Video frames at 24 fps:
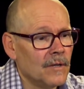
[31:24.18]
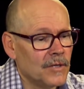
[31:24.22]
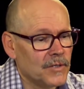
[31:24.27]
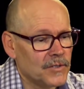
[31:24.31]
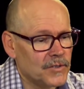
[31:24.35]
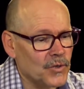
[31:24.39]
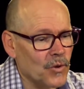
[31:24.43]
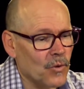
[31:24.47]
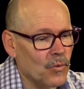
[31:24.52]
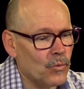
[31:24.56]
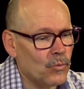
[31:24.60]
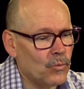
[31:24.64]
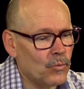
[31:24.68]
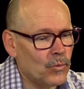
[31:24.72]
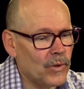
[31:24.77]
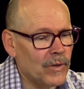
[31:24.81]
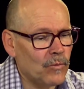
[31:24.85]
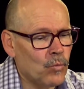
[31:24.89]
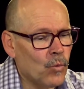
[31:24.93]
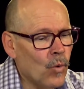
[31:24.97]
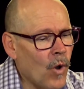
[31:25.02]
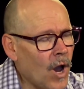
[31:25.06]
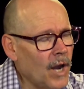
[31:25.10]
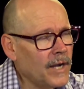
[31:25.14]
So we
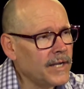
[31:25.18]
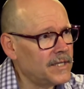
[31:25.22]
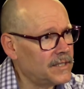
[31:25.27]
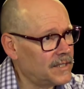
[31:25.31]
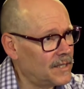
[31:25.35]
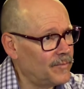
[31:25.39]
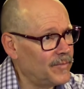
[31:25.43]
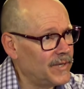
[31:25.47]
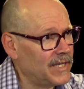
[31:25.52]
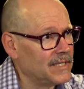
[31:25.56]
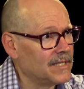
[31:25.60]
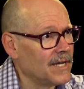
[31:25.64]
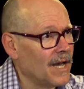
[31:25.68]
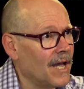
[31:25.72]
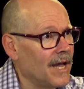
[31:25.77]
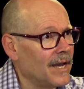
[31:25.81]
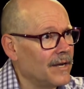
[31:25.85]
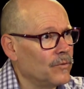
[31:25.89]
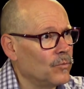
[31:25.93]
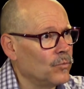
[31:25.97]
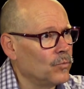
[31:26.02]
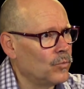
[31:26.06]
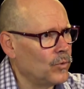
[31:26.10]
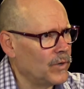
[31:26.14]
want it to be
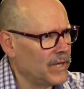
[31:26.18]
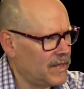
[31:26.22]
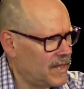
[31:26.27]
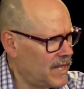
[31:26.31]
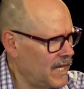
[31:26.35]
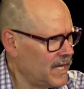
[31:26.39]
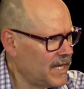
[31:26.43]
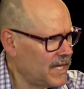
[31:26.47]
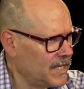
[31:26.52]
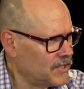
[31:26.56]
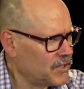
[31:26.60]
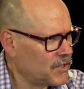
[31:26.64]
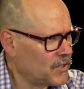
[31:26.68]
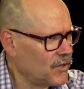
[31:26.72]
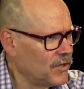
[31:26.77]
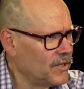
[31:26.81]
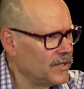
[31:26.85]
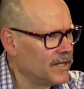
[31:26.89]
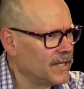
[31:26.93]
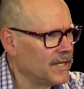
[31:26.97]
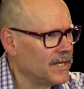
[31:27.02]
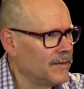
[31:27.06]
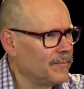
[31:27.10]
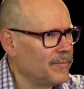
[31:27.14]
done. We think it's
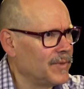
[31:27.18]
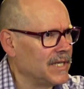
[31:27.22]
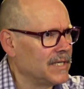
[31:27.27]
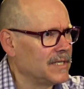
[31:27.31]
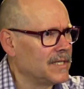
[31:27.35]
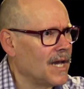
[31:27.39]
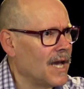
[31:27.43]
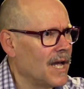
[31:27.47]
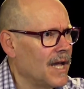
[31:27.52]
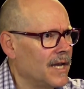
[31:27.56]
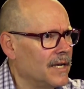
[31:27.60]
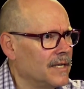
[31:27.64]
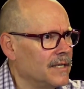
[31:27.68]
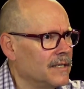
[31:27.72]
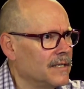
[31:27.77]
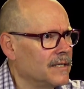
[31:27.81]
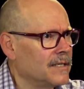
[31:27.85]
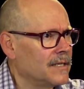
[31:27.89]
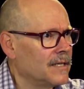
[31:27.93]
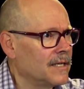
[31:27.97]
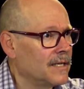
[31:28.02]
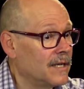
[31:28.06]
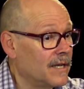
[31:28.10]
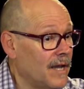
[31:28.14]
good that it be done.
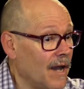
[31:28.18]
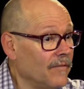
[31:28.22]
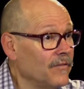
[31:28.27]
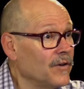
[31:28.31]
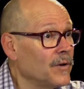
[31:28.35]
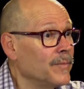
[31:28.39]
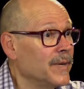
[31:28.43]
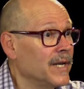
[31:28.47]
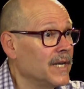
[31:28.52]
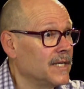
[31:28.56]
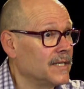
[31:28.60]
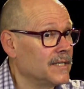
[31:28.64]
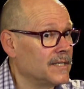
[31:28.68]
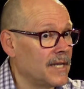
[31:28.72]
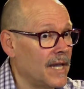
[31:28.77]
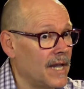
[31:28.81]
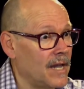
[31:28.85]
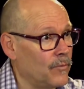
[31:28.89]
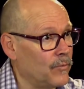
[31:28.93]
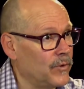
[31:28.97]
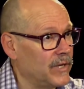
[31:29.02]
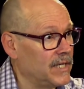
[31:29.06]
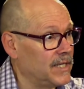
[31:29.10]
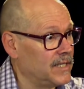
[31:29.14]
Government is
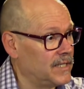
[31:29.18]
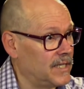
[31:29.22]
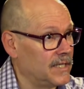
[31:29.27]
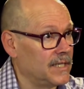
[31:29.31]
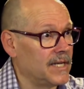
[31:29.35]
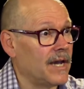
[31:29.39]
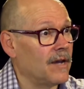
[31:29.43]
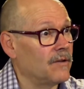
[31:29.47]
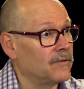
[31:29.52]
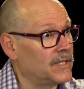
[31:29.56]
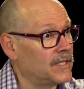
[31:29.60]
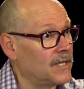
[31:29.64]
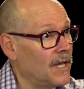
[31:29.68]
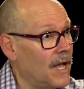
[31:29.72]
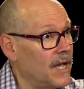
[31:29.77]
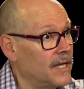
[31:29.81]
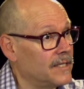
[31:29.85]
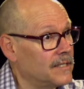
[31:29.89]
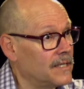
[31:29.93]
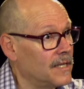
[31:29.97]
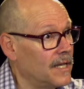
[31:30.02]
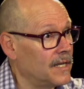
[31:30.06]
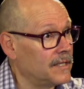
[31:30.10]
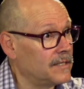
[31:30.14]
saying we need to
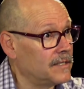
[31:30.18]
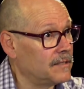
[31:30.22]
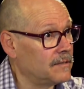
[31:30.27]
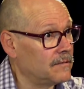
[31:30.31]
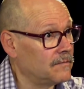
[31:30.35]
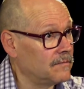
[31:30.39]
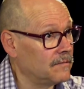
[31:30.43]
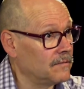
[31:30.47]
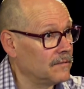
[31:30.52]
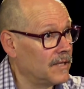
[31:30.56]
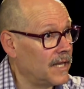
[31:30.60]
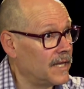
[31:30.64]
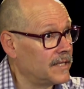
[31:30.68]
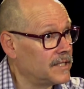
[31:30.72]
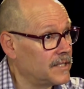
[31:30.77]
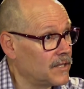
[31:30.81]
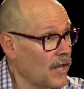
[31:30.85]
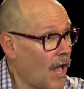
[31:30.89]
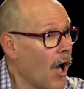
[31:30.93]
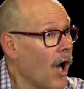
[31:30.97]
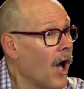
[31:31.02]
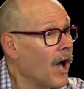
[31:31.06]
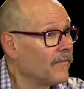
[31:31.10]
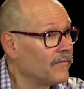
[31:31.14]
downsize. Let's
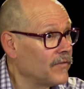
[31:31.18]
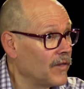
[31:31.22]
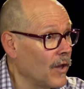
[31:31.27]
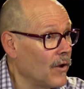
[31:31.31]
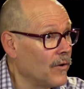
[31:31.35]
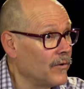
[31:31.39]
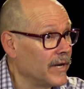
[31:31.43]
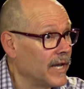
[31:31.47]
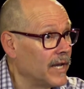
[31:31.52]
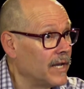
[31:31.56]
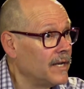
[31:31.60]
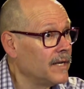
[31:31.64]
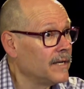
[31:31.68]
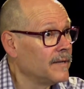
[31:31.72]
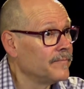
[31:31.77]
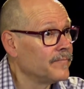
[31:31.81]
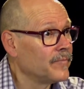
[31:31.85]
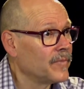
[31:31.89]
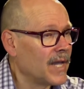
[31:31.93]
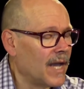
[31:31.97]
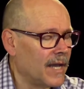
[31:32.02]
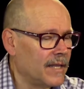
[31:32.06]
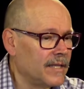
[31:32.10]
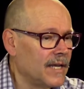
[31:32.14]
offload it.
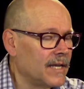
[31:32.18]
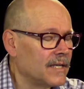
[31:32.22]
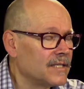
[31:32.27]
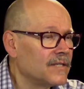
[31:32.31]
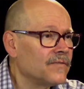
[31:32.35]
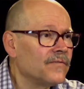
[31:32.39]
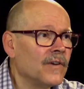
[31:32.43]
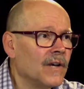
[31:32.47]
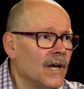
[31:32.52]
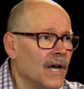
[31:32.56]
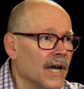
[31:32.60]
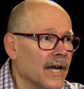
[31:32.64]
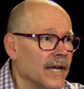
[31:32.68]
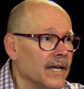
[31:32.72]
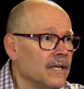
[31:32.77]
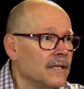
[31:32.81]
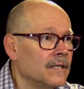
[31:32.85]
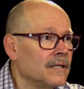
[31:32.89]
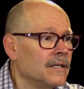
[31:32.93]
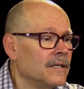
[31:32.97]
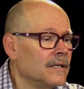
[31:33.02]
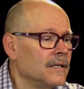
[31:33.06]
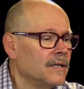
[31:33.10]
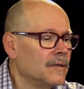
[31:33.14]
And that's
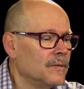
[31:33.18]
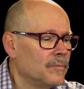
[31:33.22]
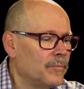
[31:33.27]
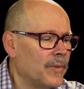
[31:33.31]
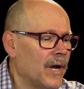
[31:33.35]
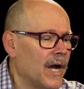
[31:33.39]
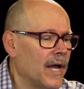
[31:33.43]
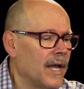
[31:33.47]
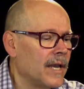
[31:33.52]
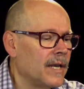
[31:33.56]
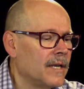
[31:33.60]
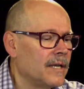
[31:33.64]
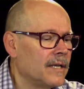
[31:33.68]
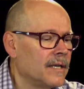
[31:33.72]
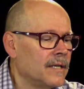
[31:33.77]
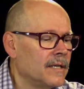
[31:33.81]
fine. But